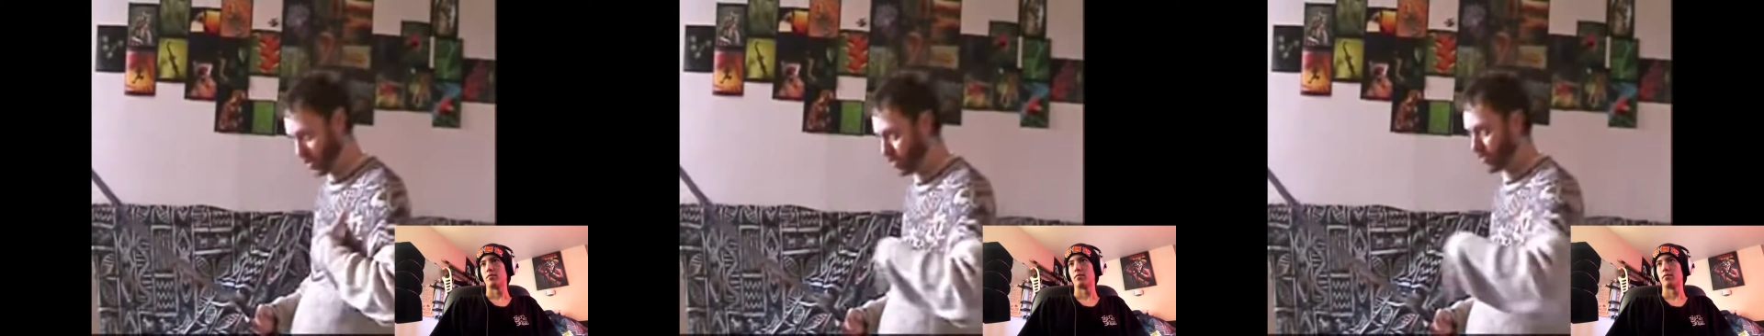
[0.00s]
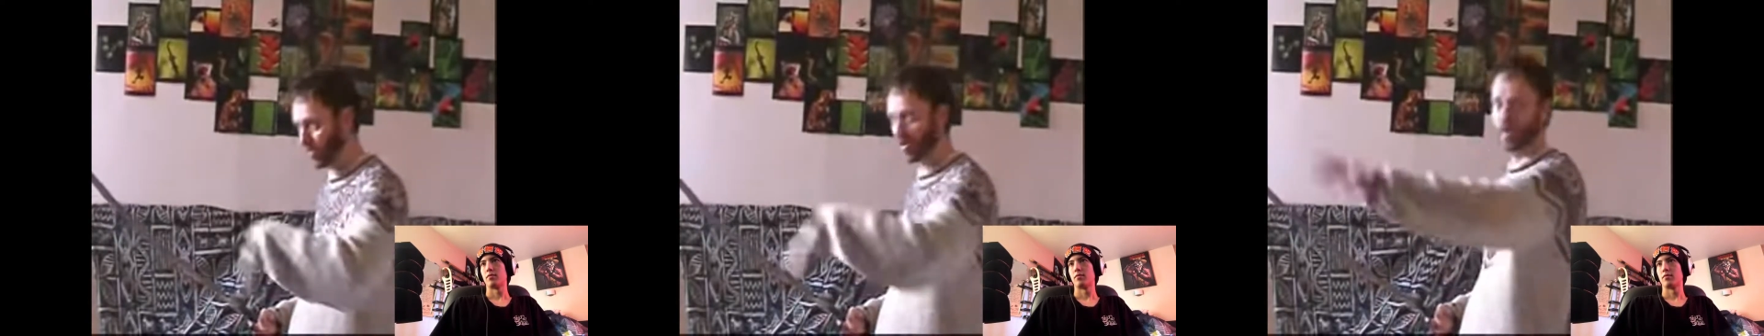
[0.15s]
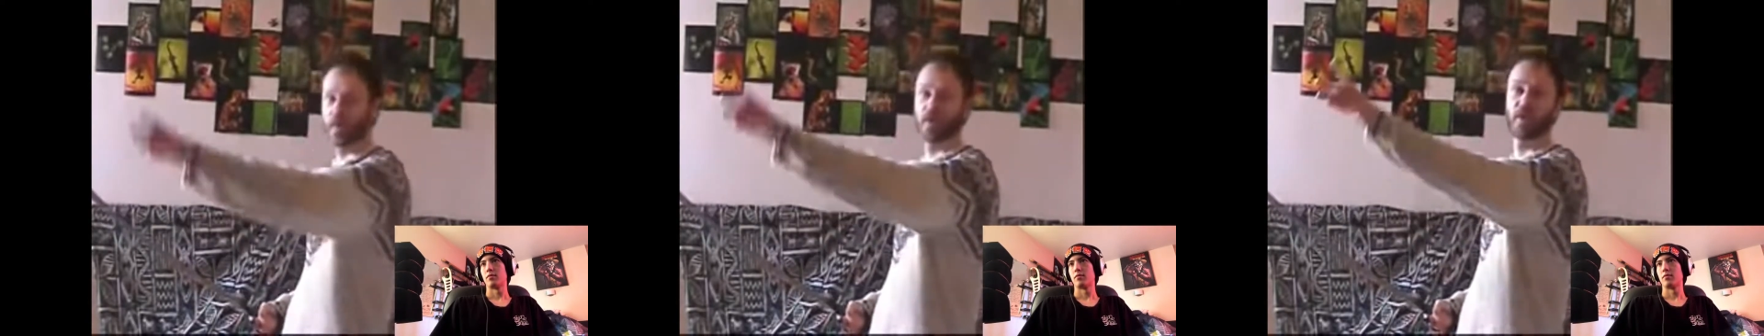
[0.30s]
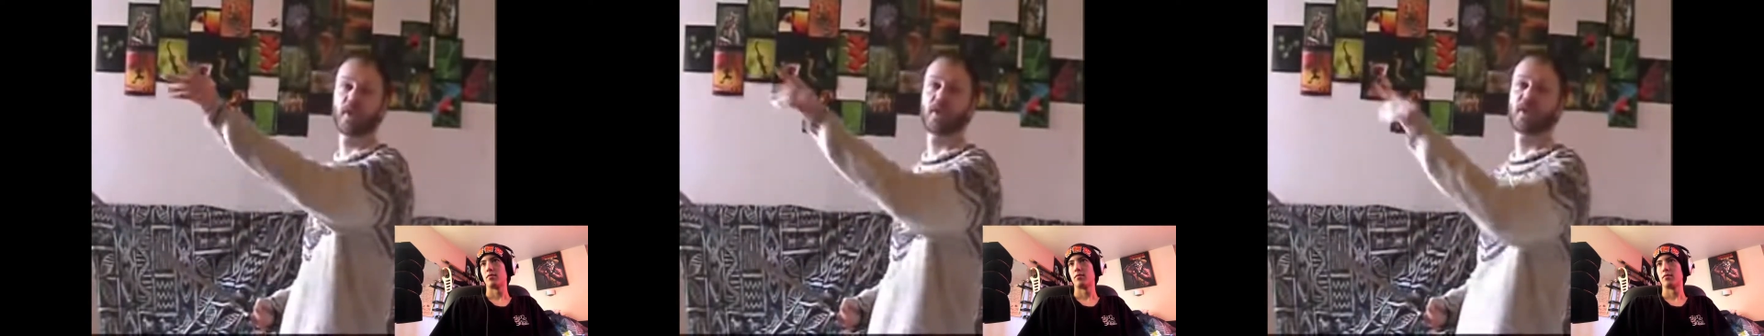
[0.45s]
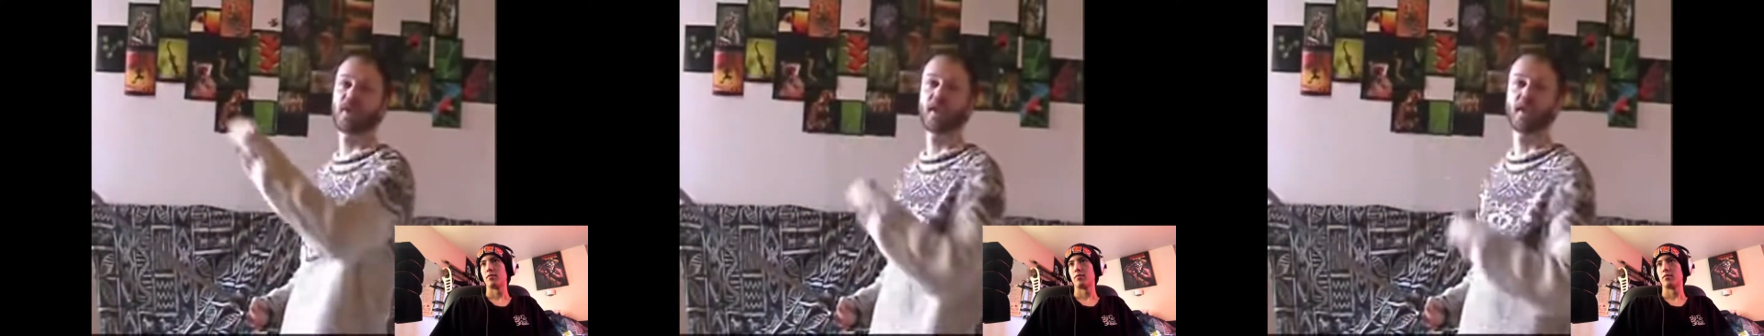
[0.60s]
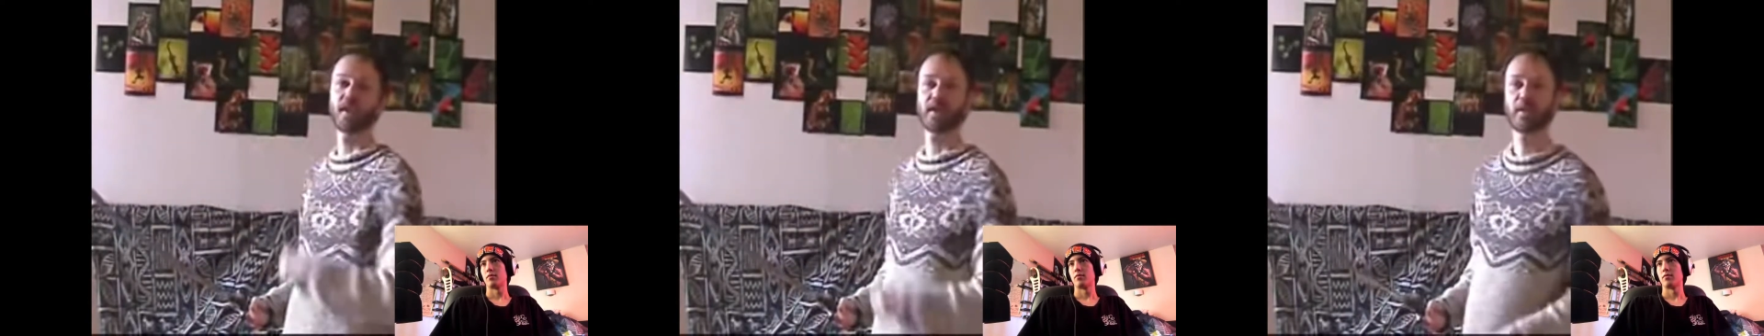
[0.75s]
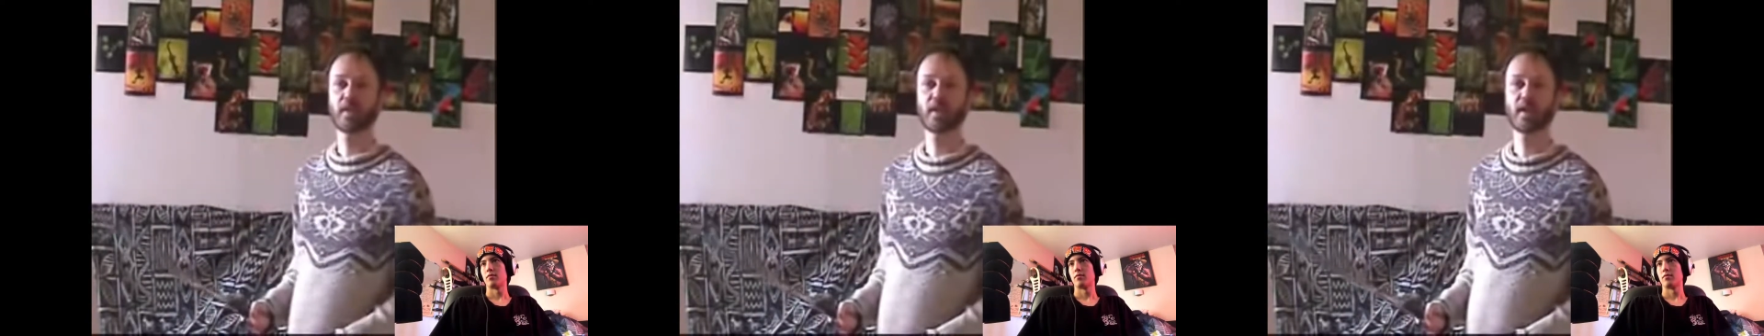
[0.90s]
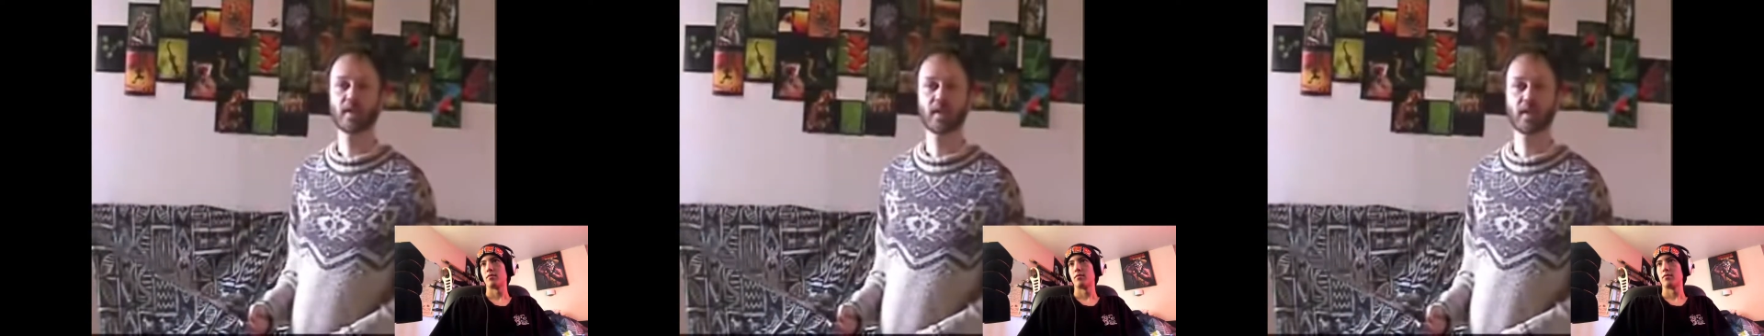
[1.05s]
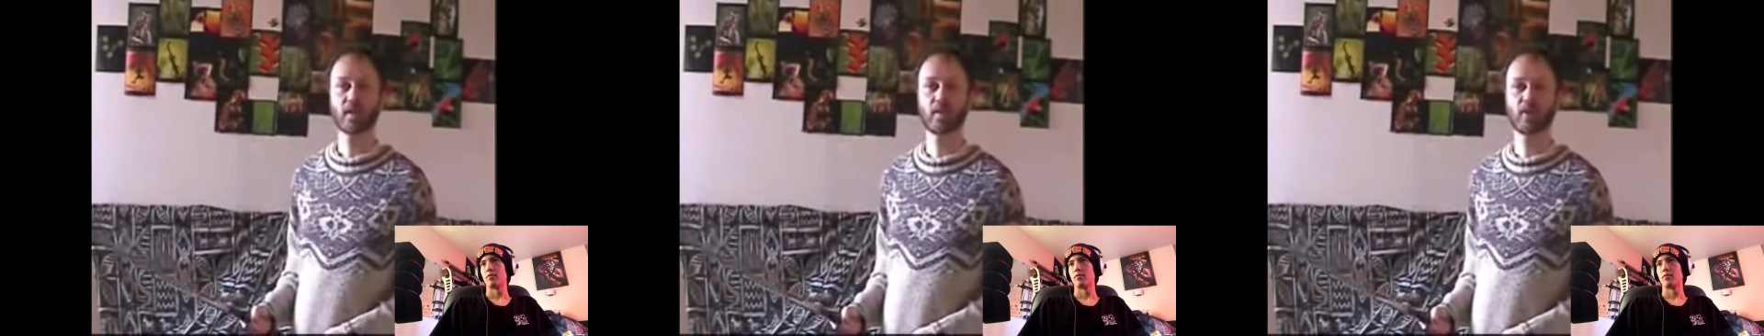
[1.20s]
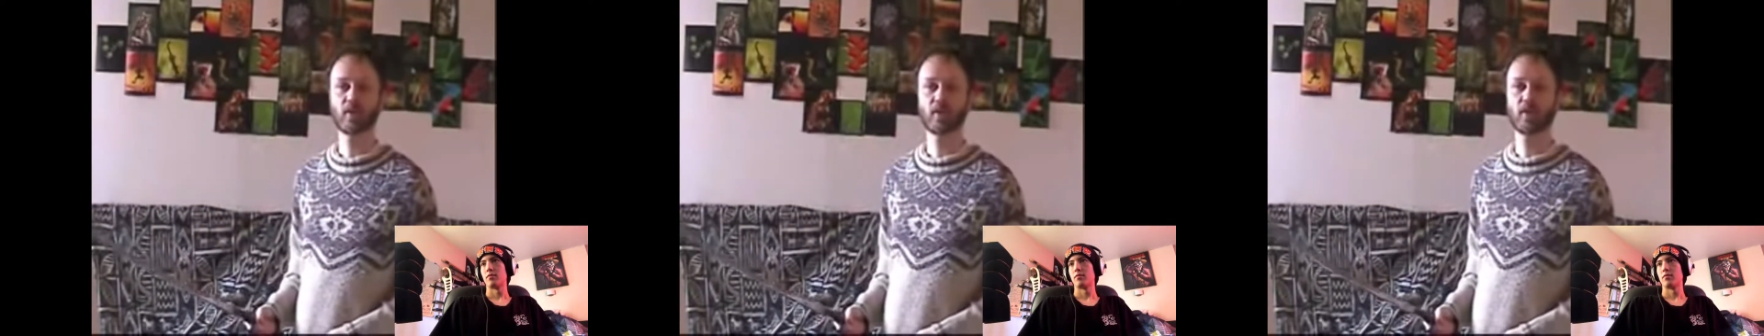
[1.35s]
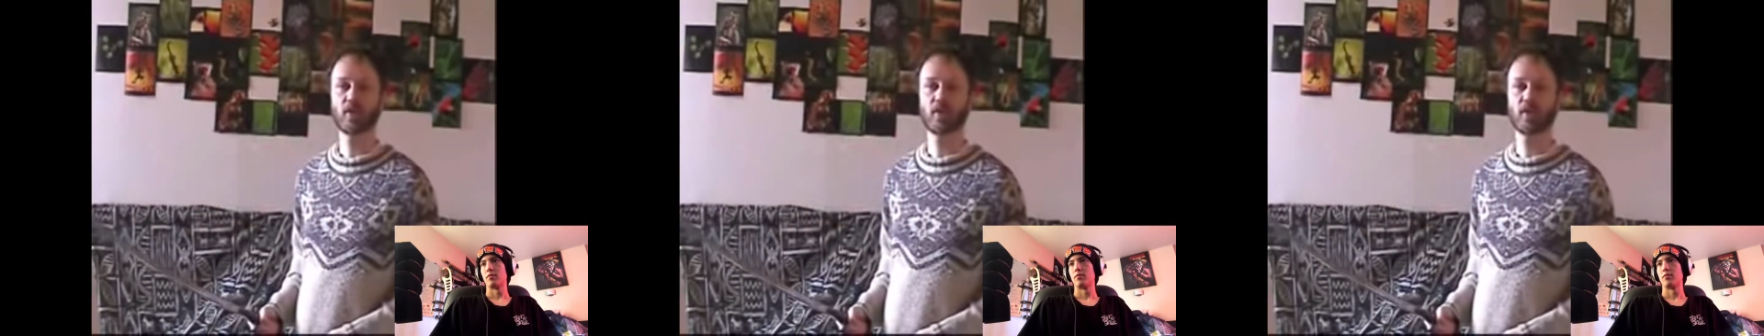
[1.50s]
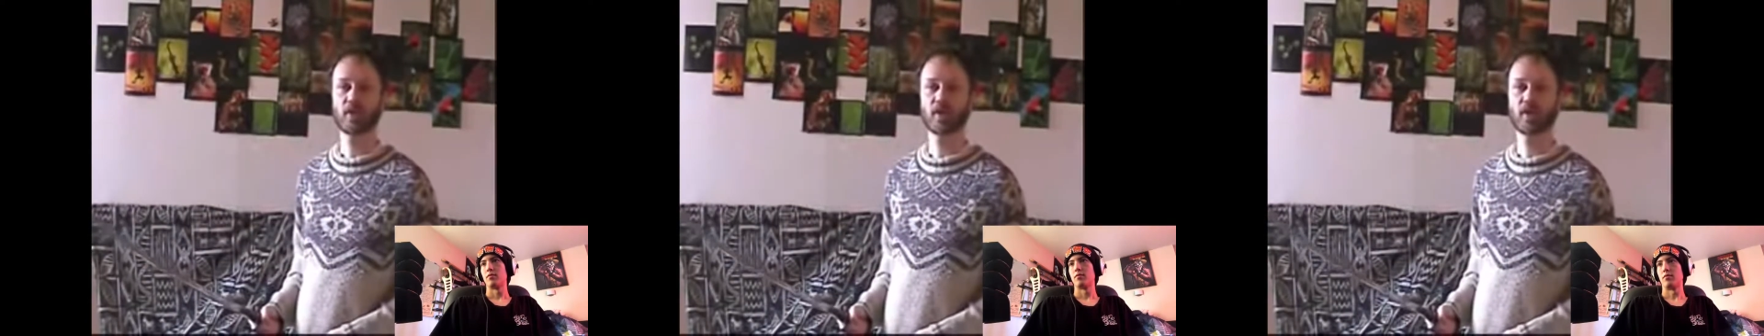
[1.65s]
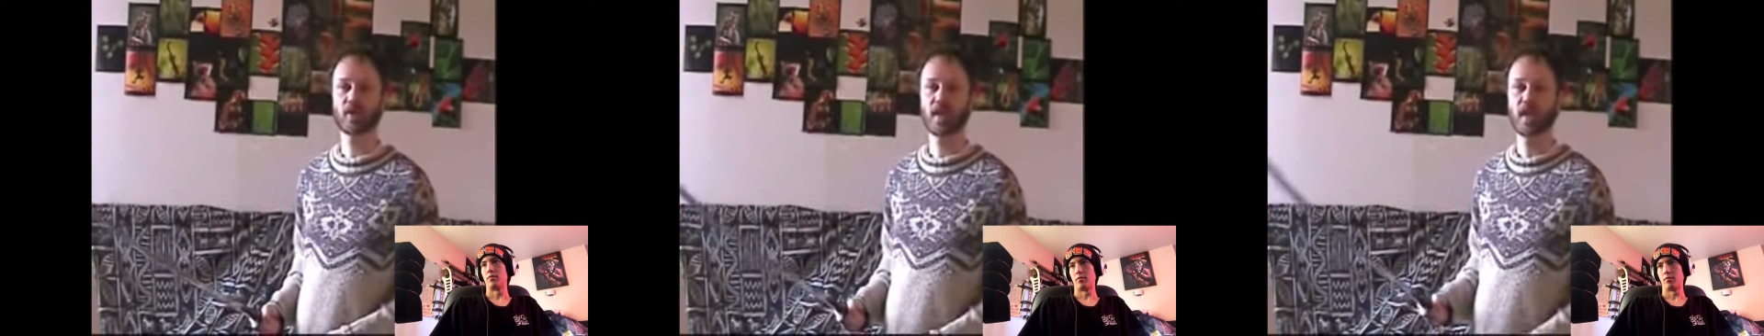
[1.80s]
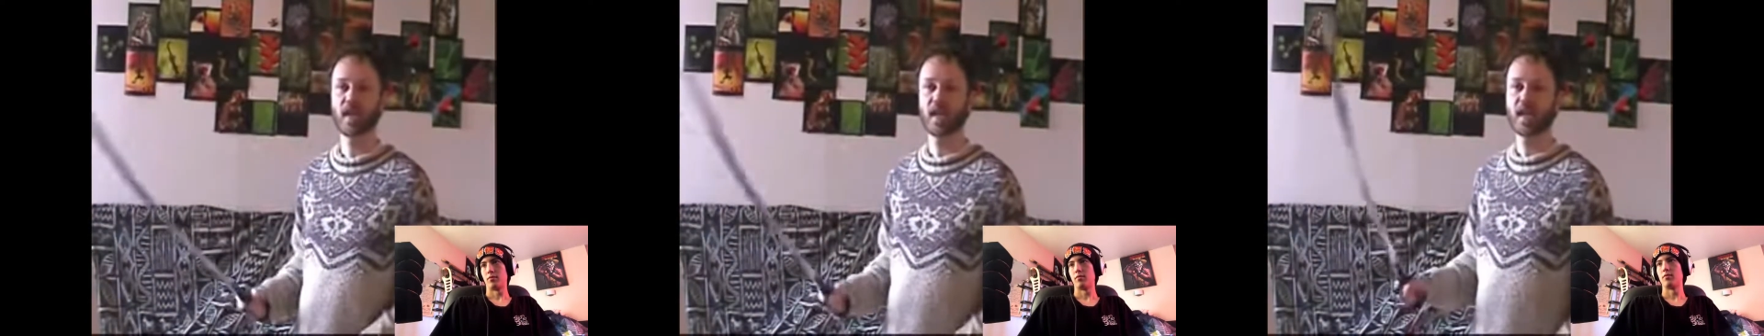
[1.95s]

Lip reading: you're 30 yards past him on your horse.